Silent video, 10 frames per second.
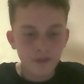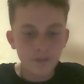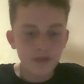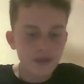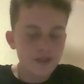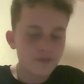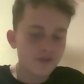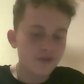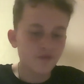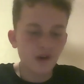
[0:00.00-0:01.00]
But these were
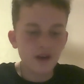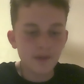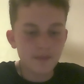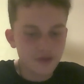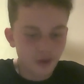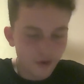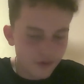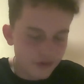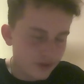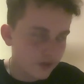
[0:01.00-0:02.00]
just fun
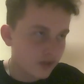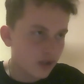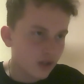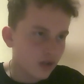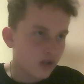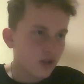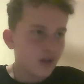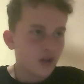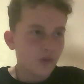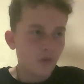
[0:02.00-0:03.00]
episodes, and
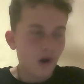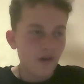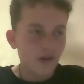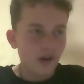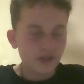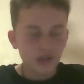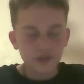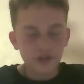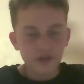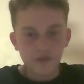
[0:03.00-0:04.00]
I
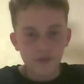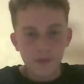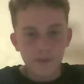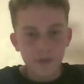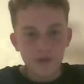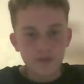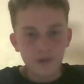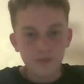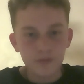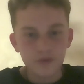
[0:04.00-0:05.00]
don't even remember which
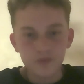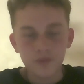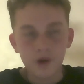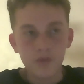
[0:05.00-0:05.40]
one was my